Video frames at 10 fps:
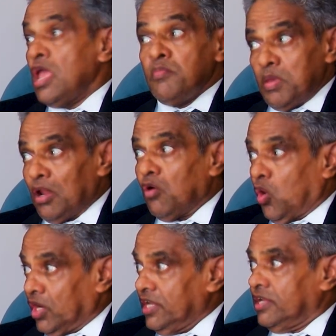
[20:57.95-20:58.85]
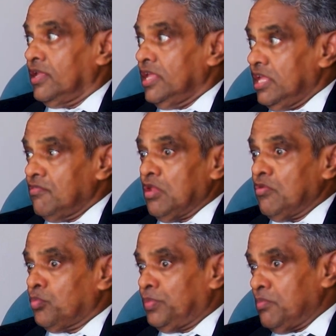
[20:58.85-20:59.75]
People are worrying, even
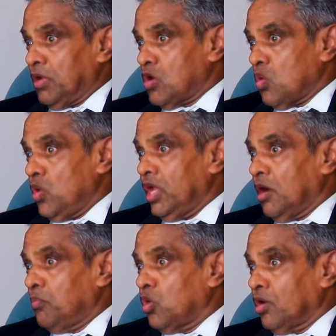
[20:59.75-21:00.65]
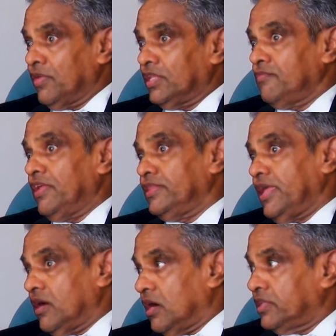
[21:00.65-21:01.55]
if people are going abroad, whether when
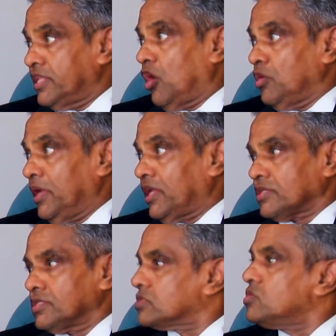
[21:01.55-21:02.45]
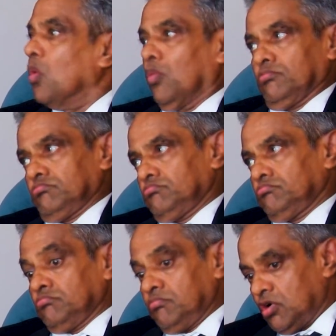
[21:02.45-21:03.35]
they earn they have to pay taxes. No,
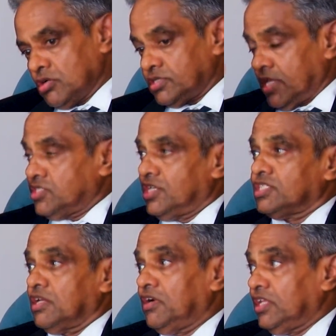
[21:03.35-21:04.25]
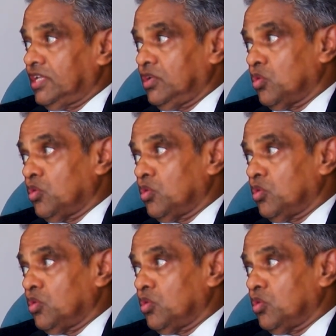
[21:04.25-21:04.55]
because section 73, no